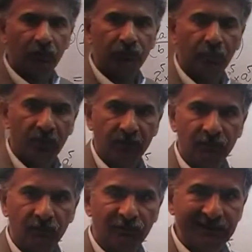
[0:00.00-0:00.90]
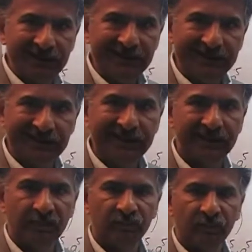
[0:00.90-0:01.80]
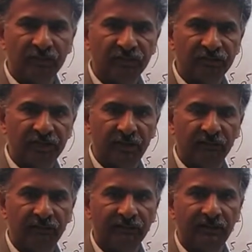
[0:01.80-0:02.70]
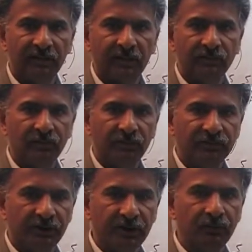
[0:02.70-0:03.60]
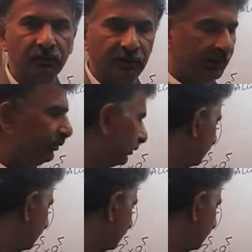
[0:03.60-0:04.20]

4 times 2 is 8, 8 times 2 is 16, and 16 times 2 is 32. There you go.